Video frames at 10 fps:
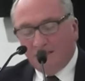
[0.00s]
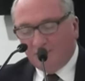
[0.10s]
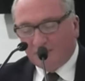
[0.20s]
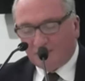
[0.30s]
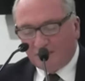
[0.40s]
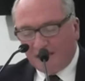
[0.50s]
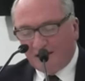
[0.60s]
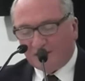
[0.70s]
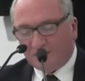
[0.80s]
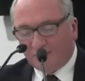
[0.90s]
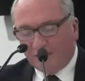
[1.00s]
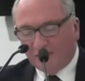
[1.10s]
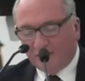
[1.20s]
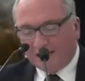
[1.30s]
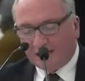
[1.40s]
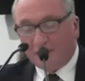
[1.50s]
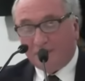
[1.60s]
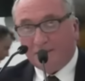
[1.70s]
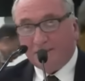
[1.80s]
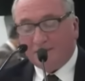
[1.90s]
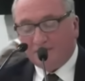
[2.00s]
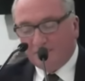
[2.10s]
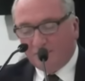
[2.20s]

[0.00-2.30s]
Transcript: Mr. Chair, it's a swindle in economics.